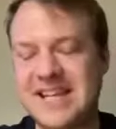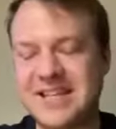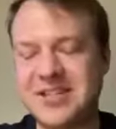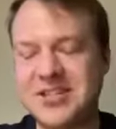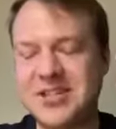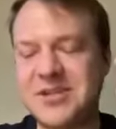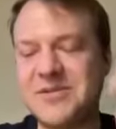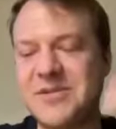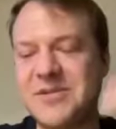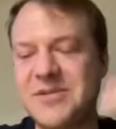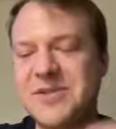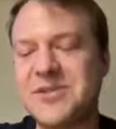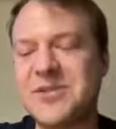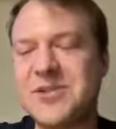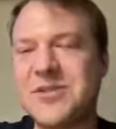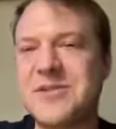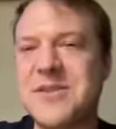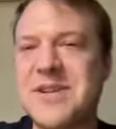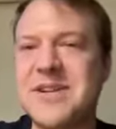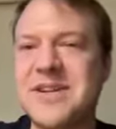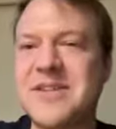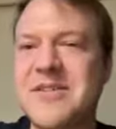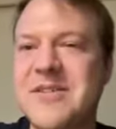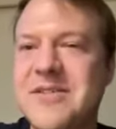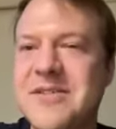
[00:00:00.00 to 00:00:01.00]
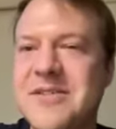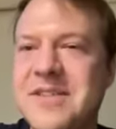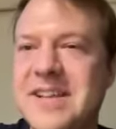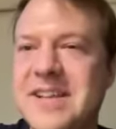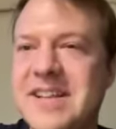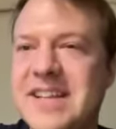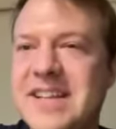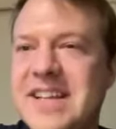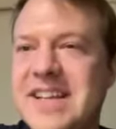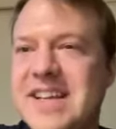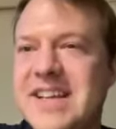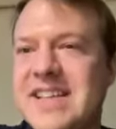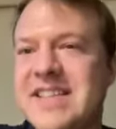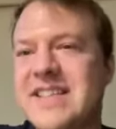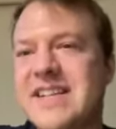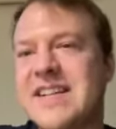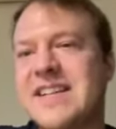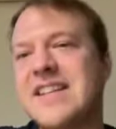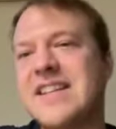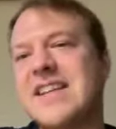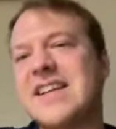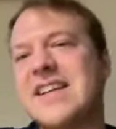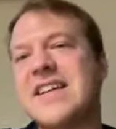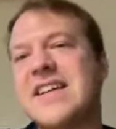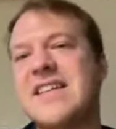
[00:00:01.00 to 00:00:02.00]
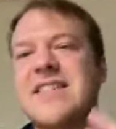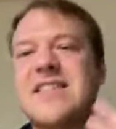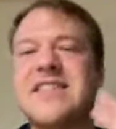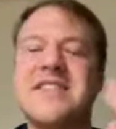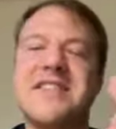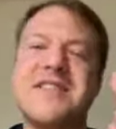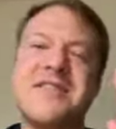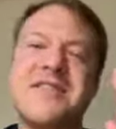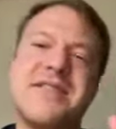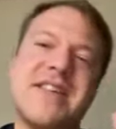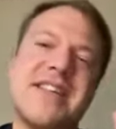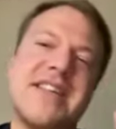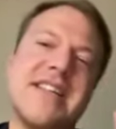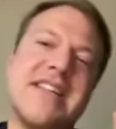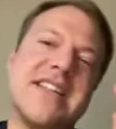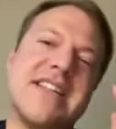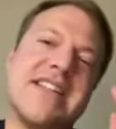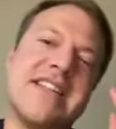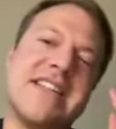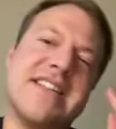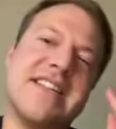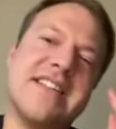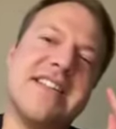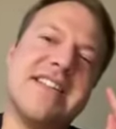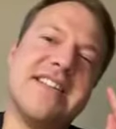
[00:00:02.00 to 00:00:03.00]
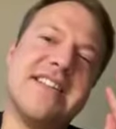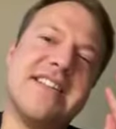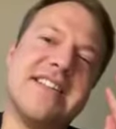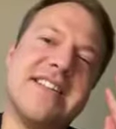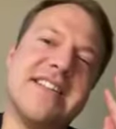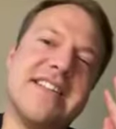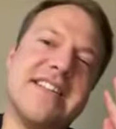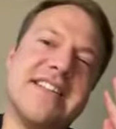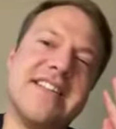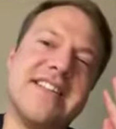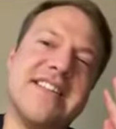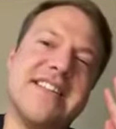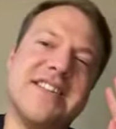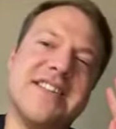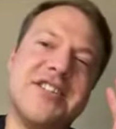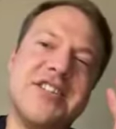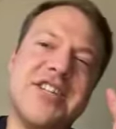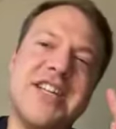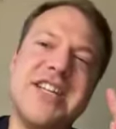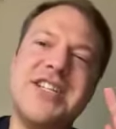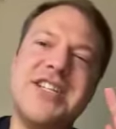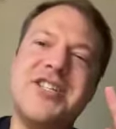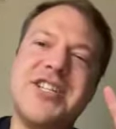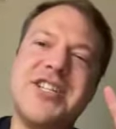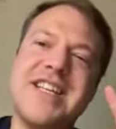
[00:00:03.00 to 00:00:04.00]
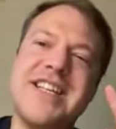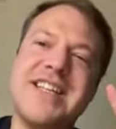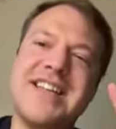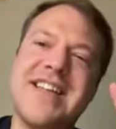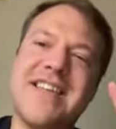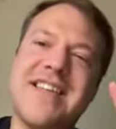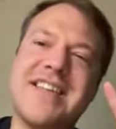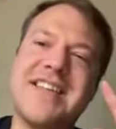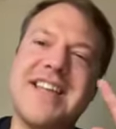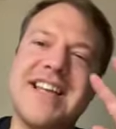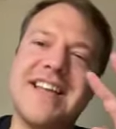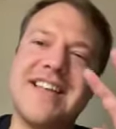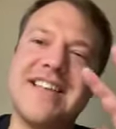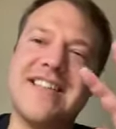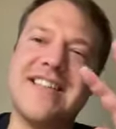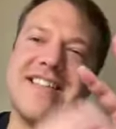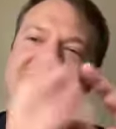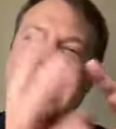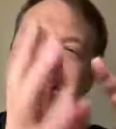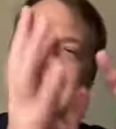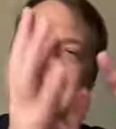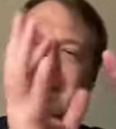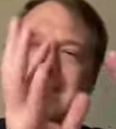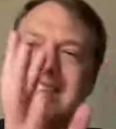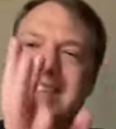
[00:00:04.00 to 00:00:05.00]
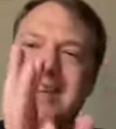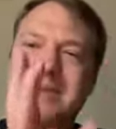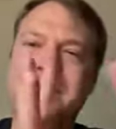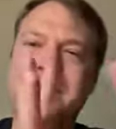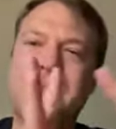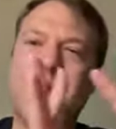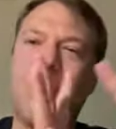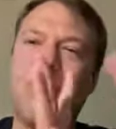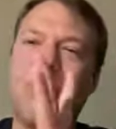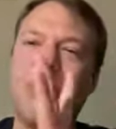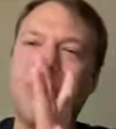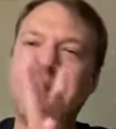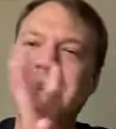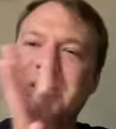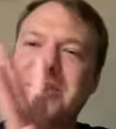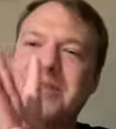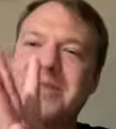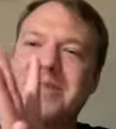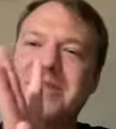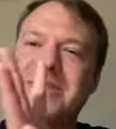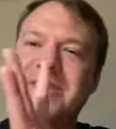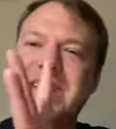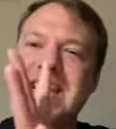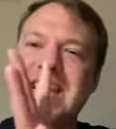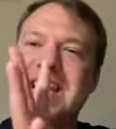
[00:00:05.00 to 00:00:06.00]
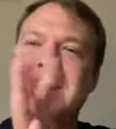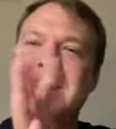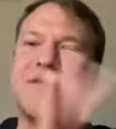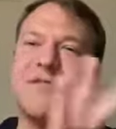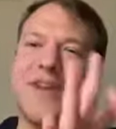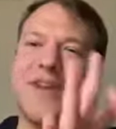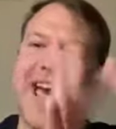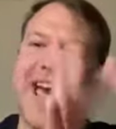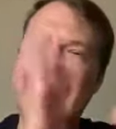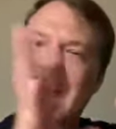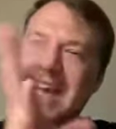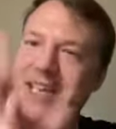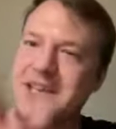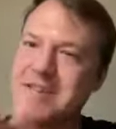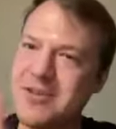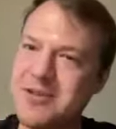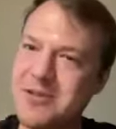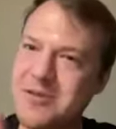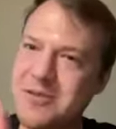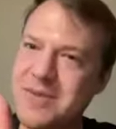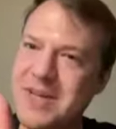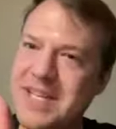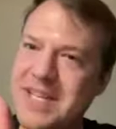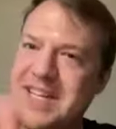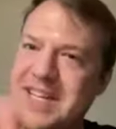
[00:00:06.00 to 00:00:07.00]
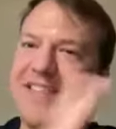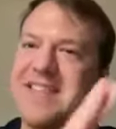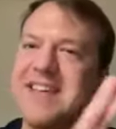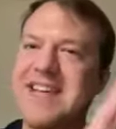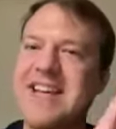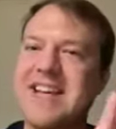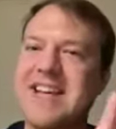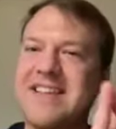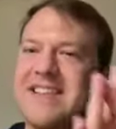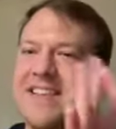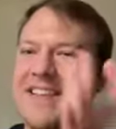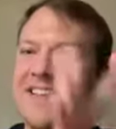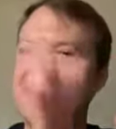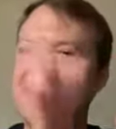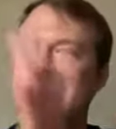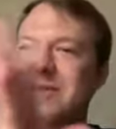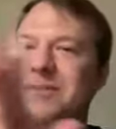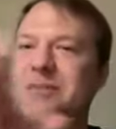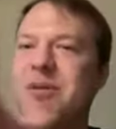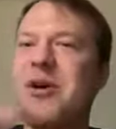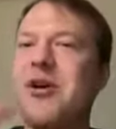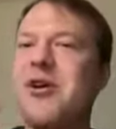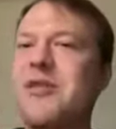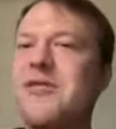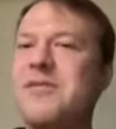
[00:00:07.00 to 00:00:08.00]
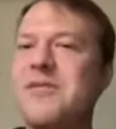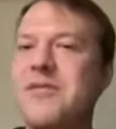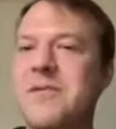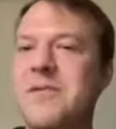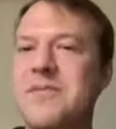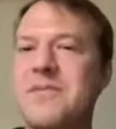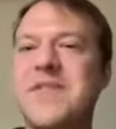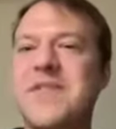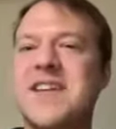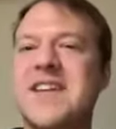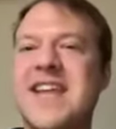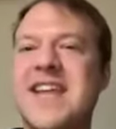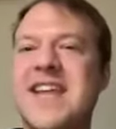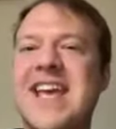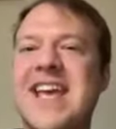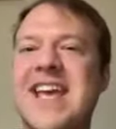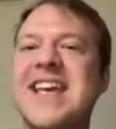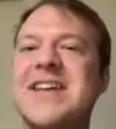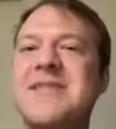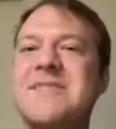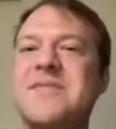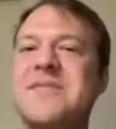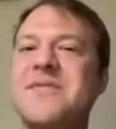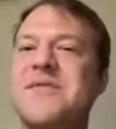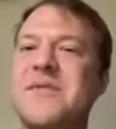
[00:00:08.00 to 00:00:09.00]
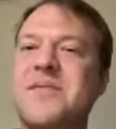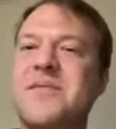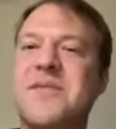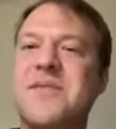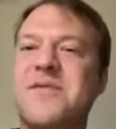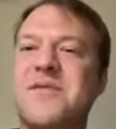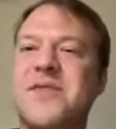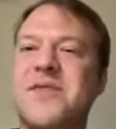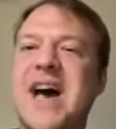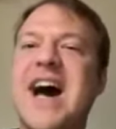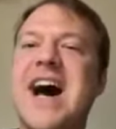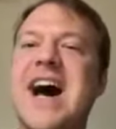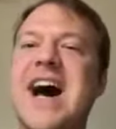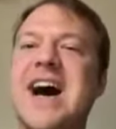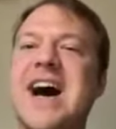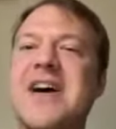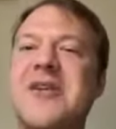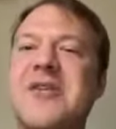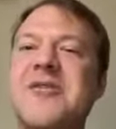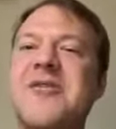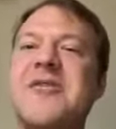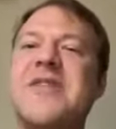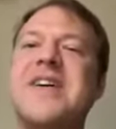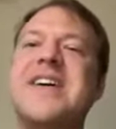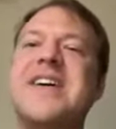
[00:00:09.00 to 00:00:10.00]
Shinran Shonin constantly is telling us, the Shinjin doesn't exist apart in a vacuum. It doesn't exist apart from the name, from the vow,